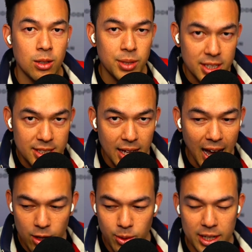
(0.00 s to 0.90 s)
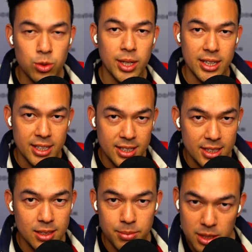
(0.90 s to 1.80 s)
which is, how do I create the systems,